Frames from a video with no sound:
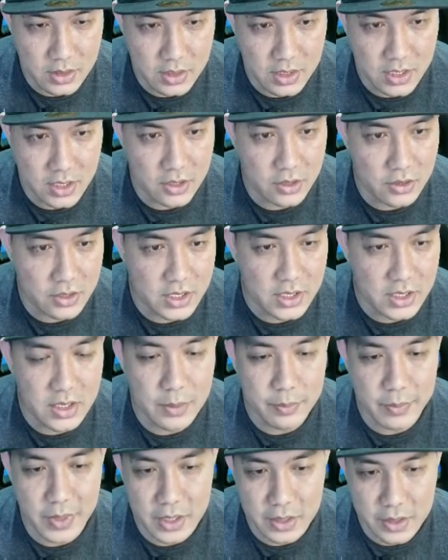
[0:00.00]
They don't need
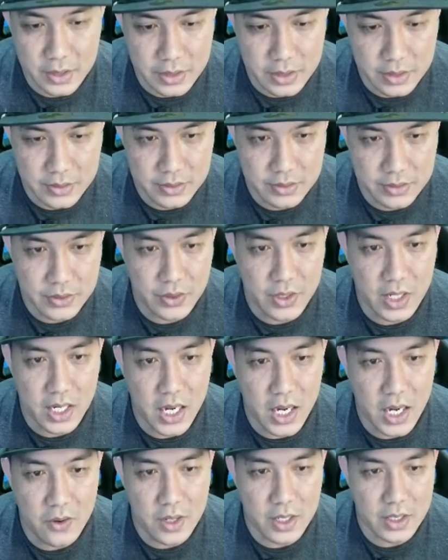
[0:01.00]
the petals. So
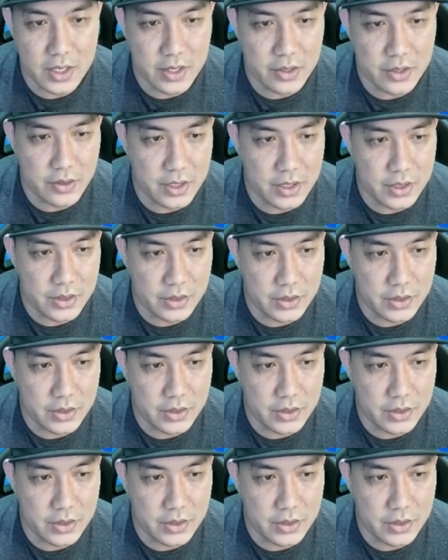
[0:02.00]
how are they going